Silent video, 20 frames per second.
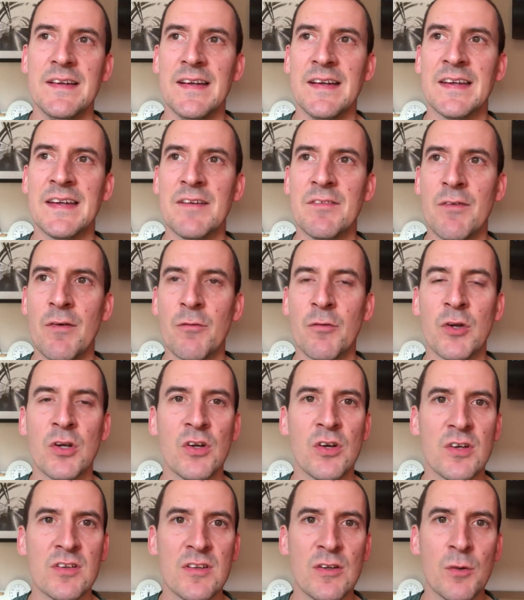it'd give everyone a
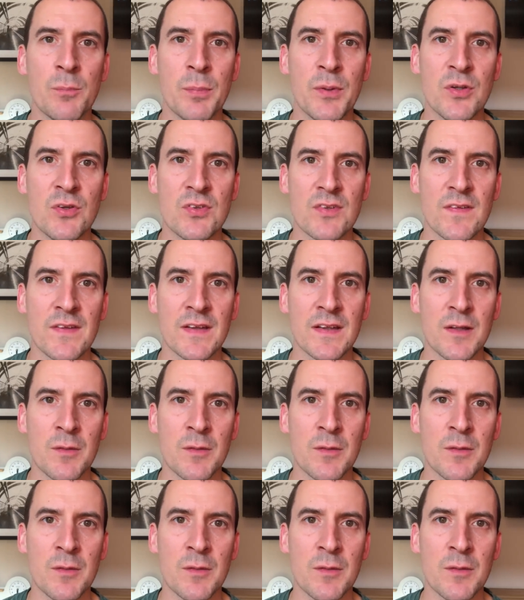nice little boost. I think it'd